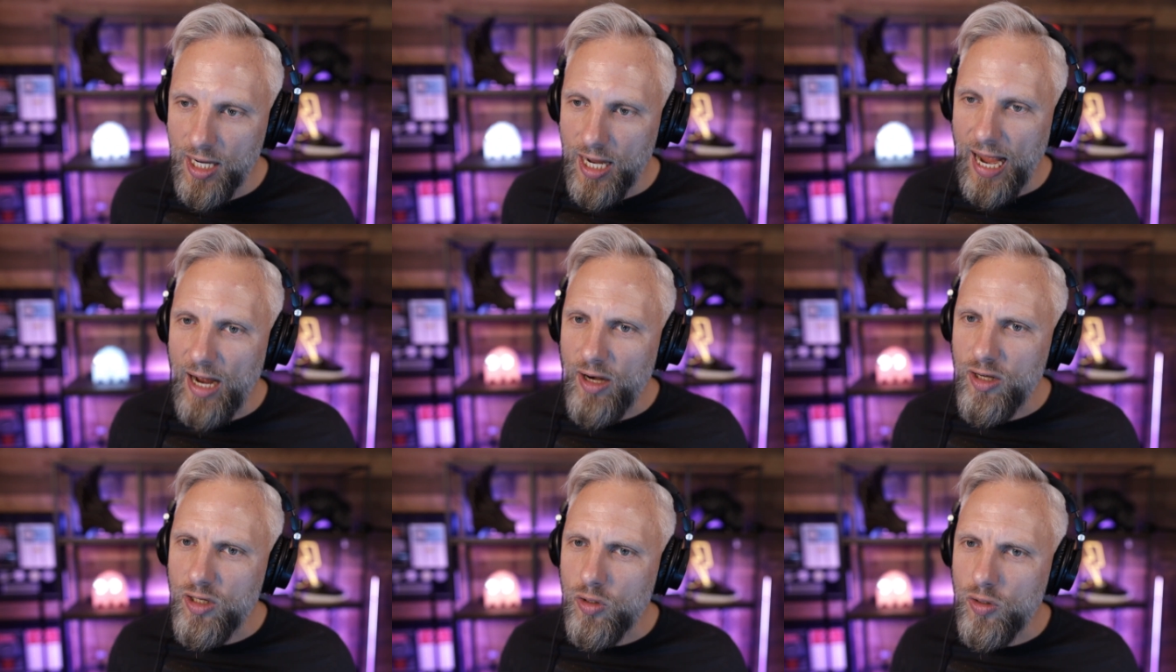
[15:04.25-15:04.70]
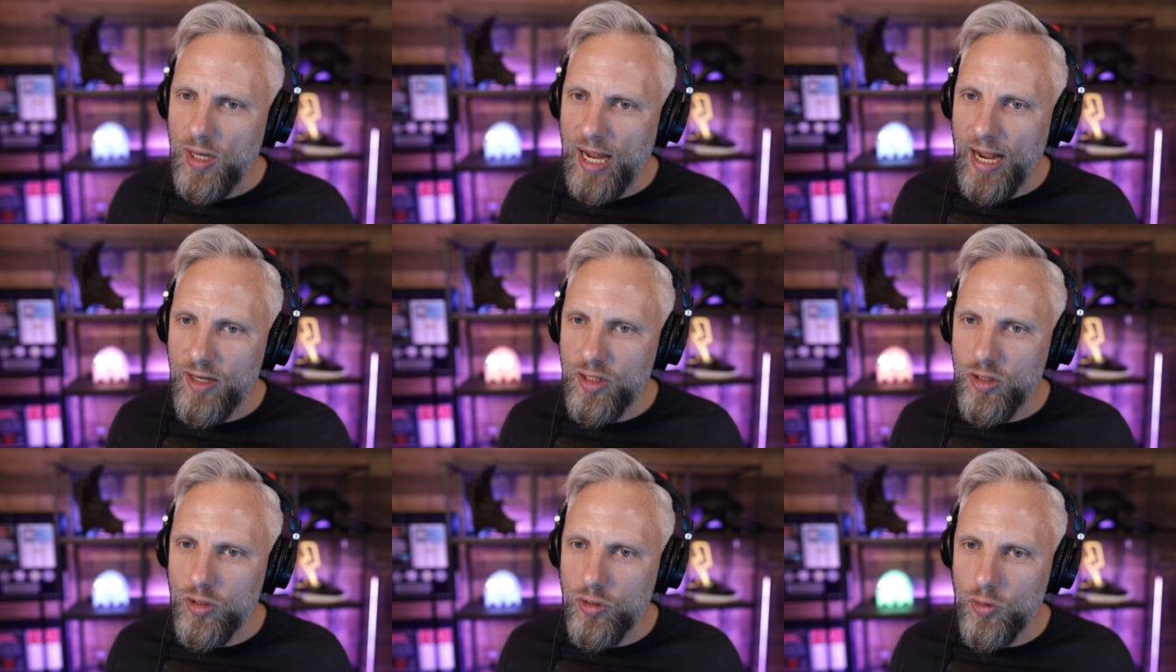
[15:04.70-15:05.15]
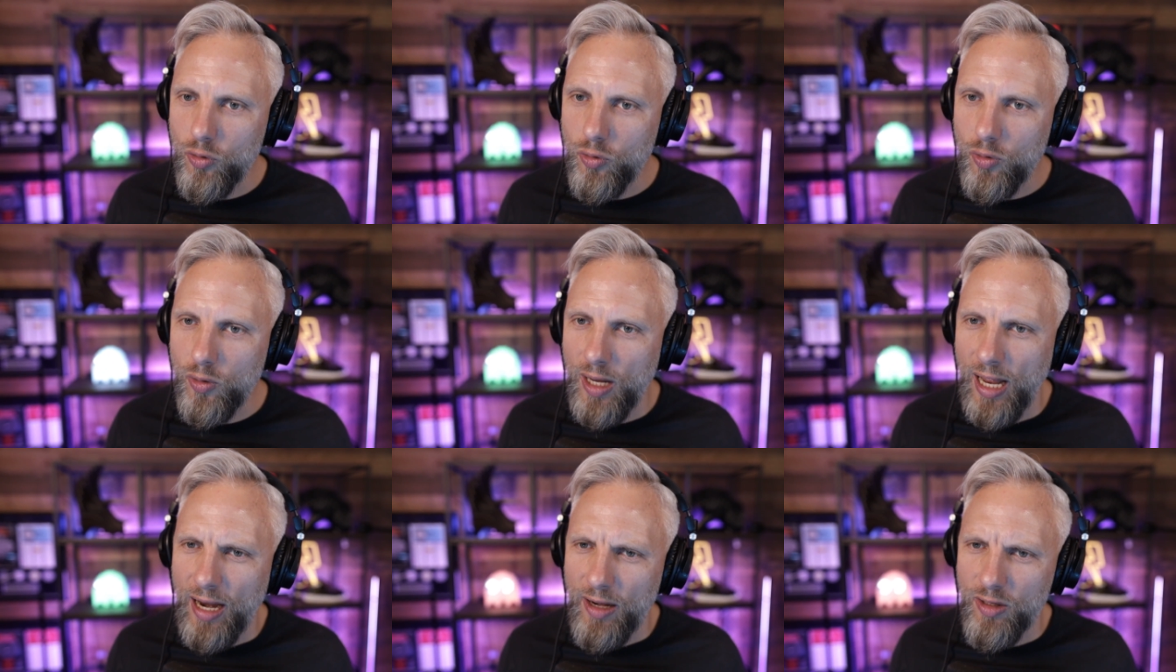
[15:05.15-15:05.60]
How do
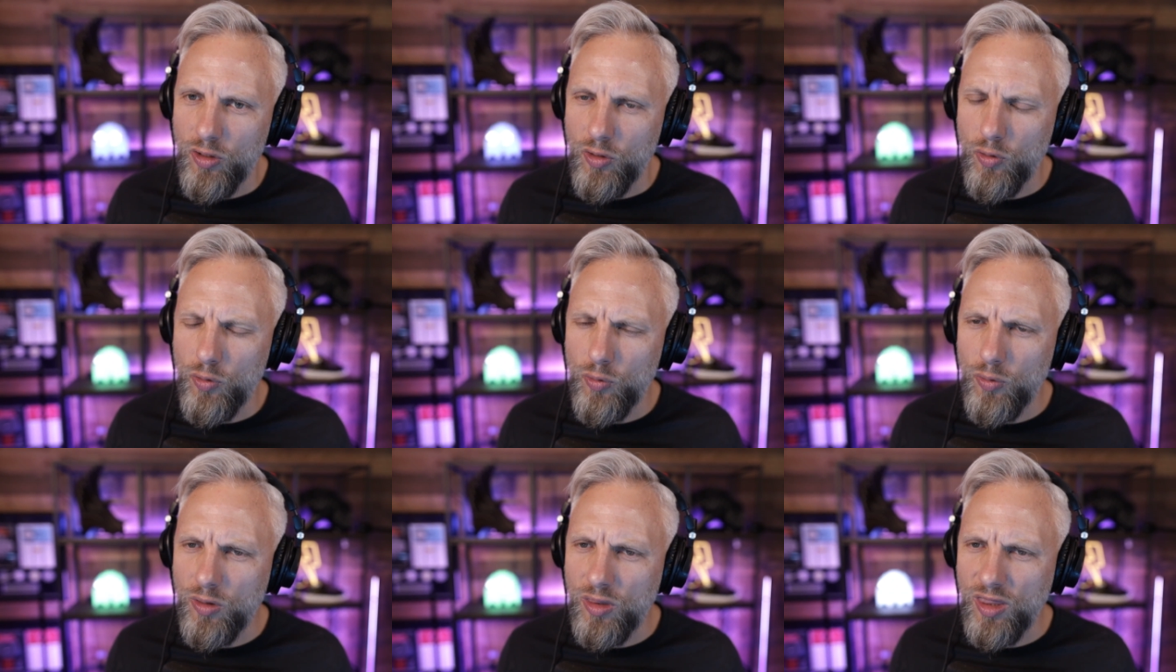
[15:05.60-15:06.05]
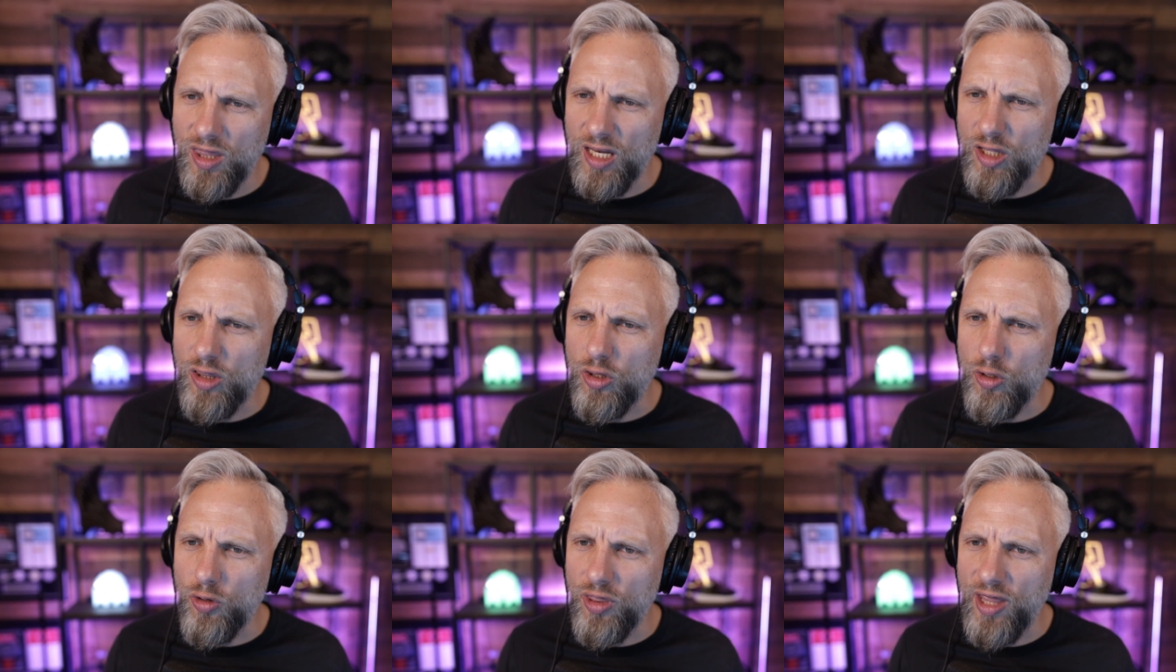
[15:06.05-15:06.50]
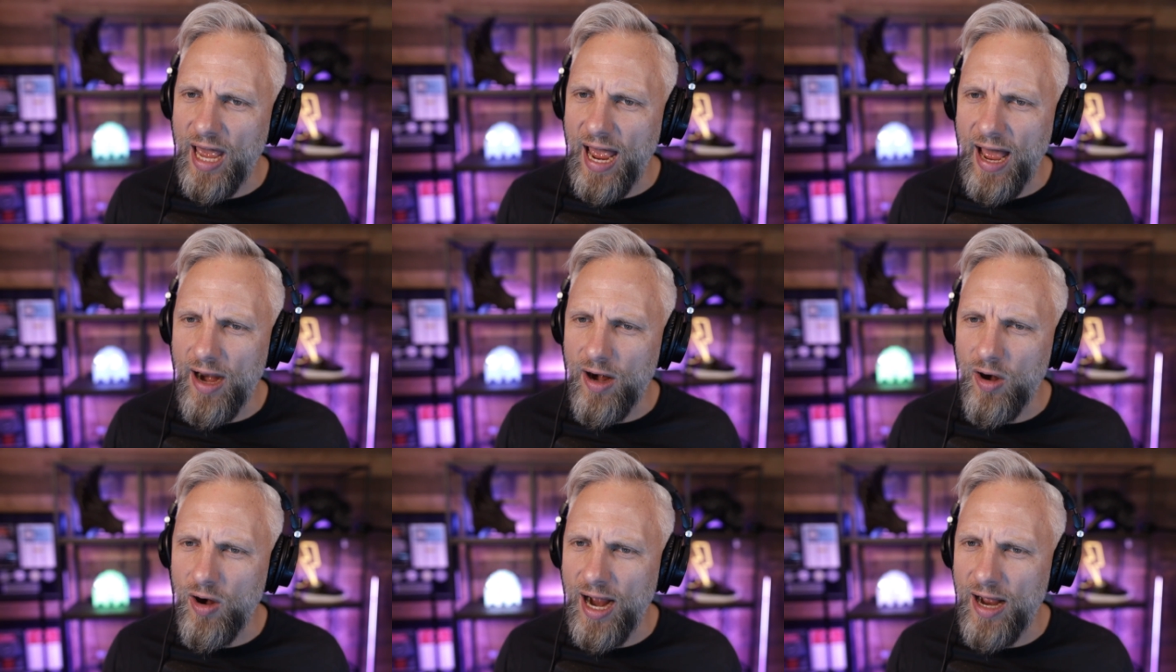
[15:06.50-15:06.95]
you think through
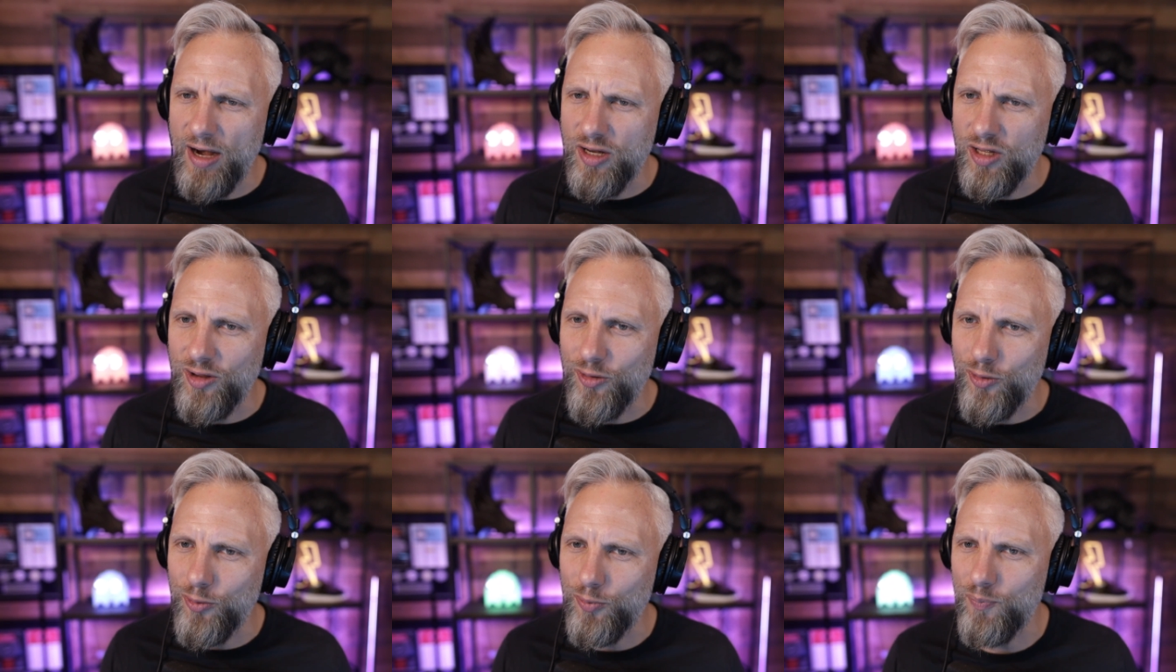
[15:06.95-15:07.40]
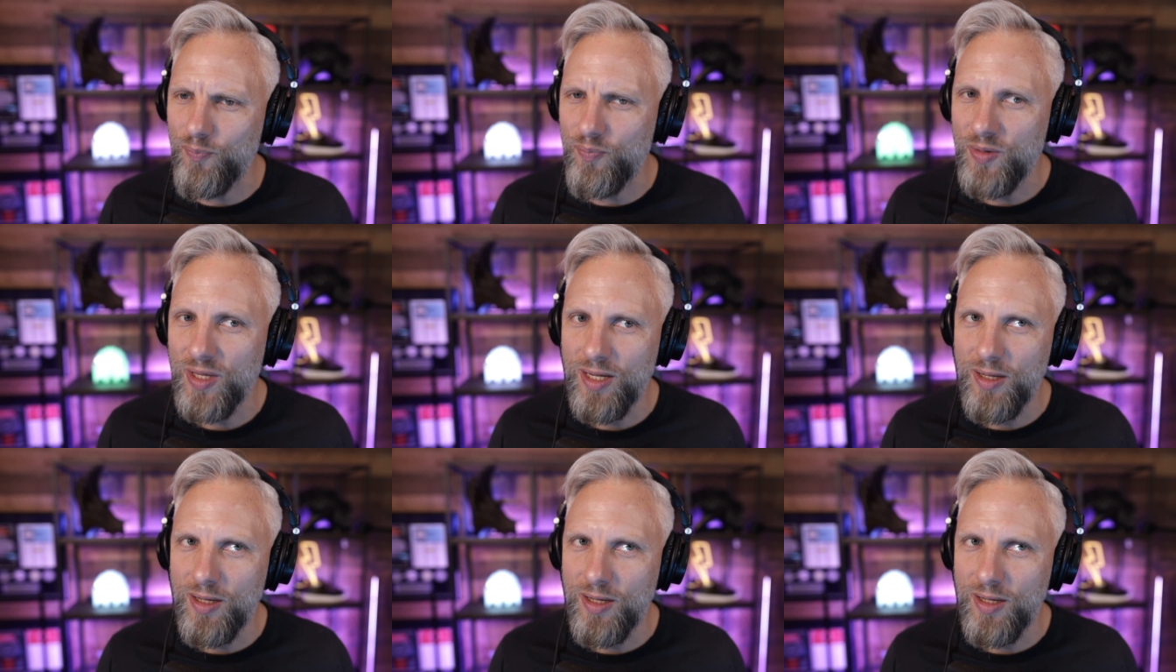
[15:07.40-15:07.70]
that, or how do you